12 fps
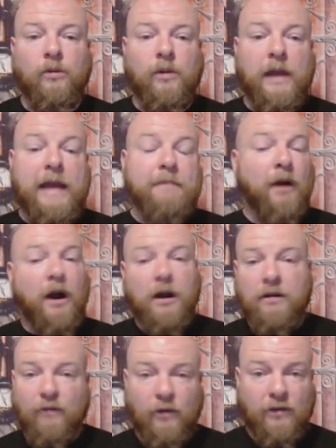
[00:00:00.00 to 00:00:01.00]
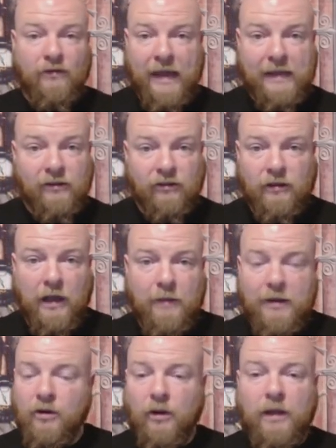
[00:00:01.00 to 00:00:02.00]
in part for the fans. I
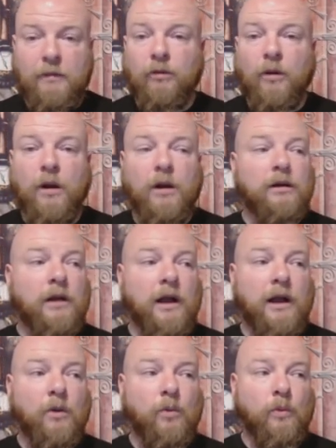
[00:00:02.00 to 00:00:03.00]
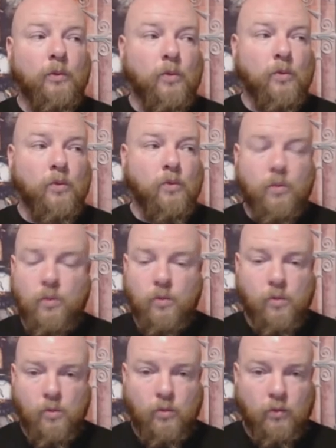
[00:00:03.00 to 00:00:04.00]
mean, don't get me wrong. Uh,
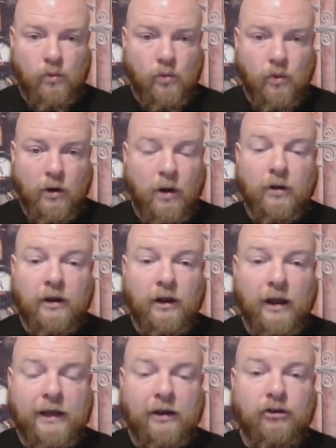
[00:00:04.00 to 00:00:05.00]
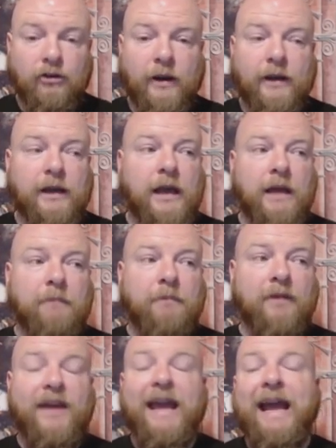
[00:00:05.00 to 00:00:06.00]
we're all going to like and enjoy it,
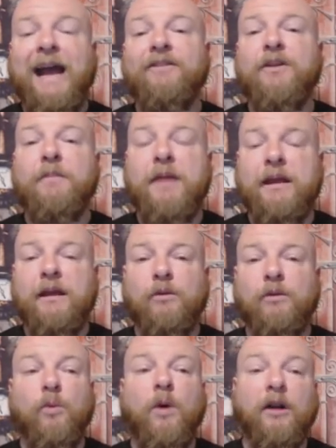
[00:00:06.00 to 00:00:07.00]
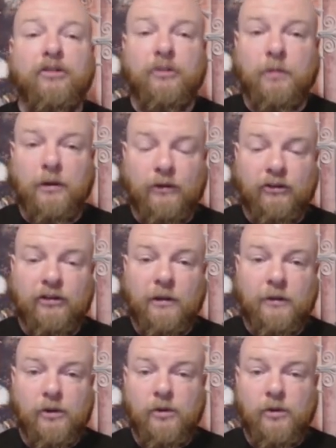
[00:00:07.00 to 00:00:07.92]
but they have to make it watchable for someone who